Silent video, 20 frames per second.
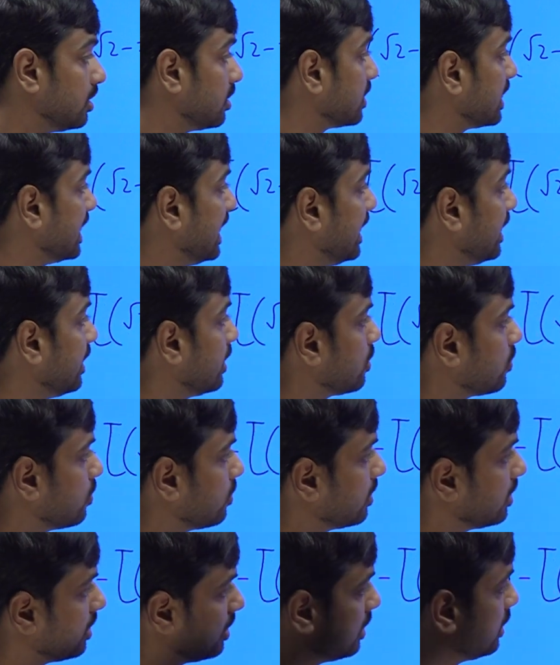k,
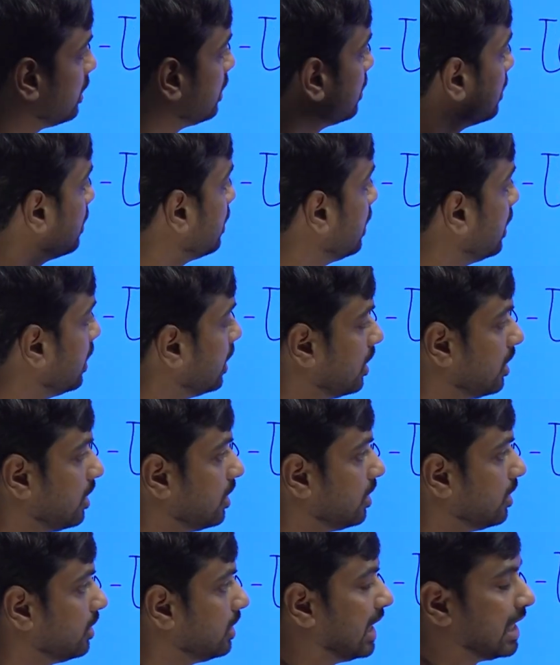so
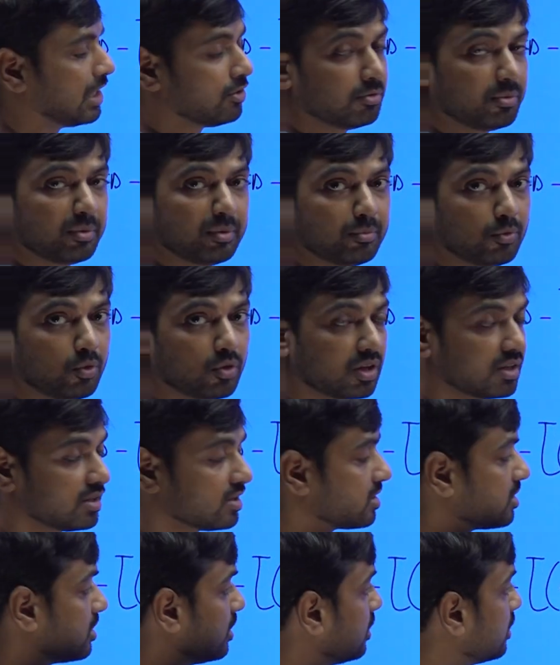that will be more
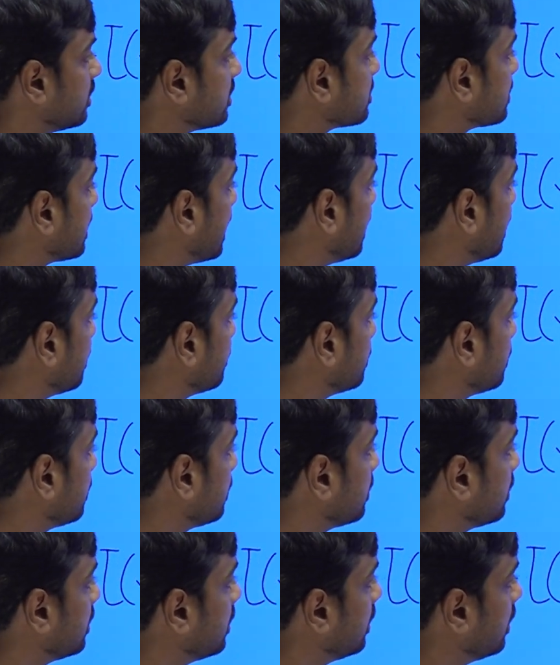understandable,
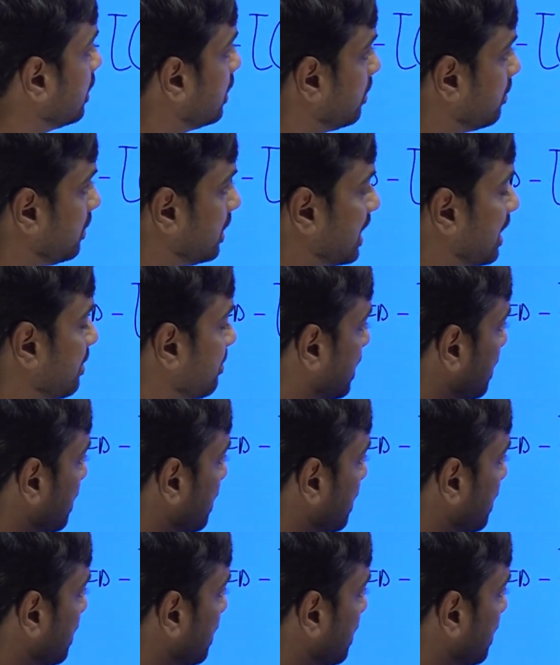but I'm